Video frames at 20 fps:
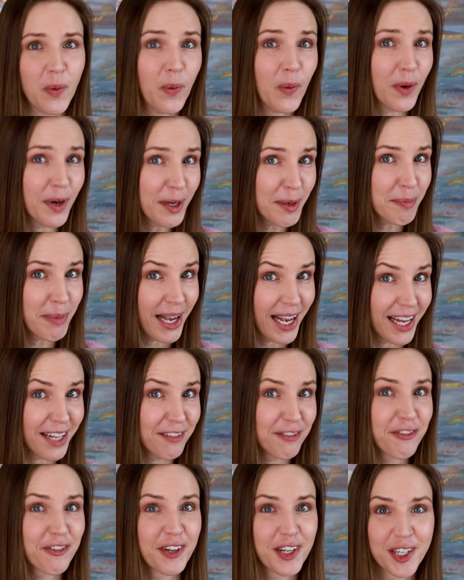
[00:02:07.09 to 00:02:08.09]
or
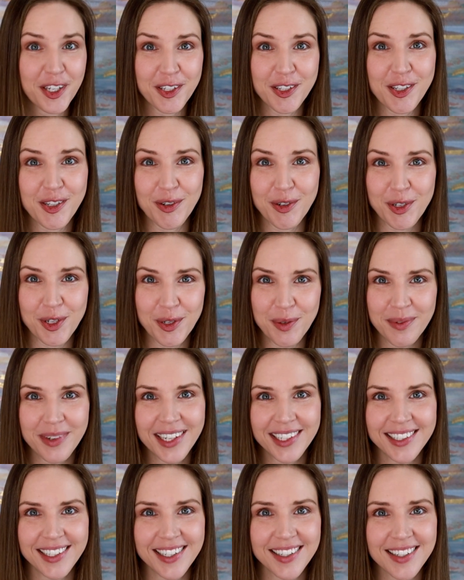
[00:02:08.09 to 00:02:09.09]
bad for your social
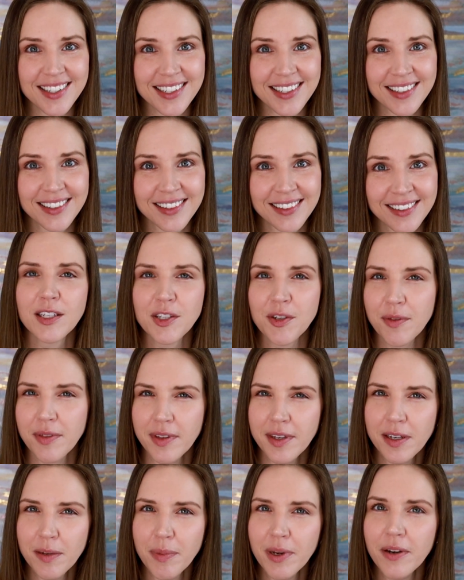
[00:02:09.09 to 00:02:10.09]
wellness. So
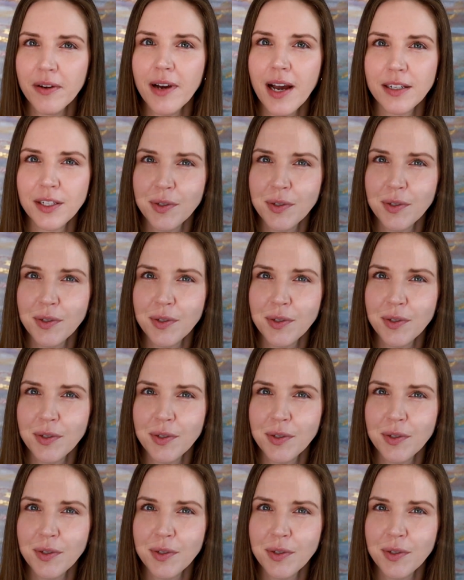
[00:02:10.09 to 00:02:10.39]
think about